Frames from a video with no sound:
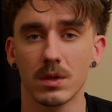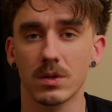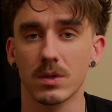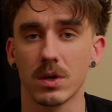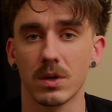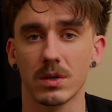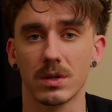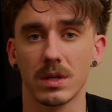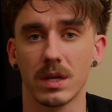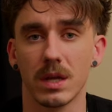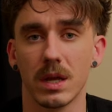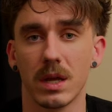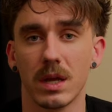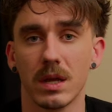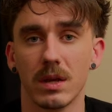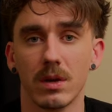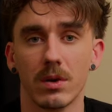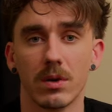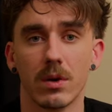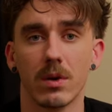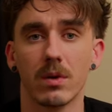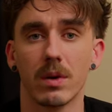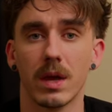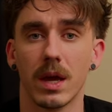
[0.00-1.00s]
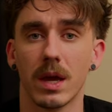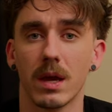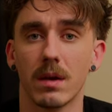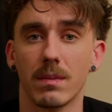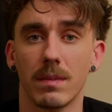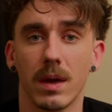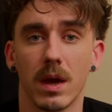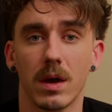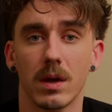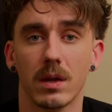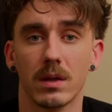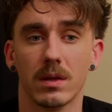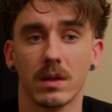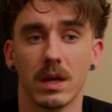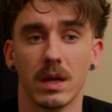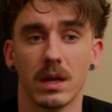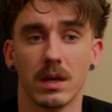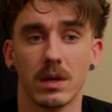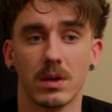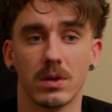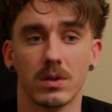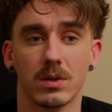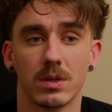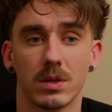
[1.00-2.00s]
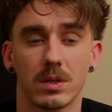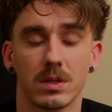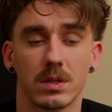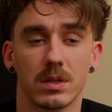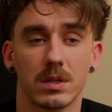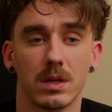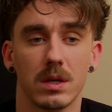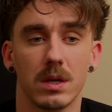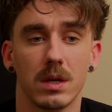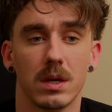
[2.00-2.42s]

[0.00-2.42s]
Start to get in your own head about it, that you're just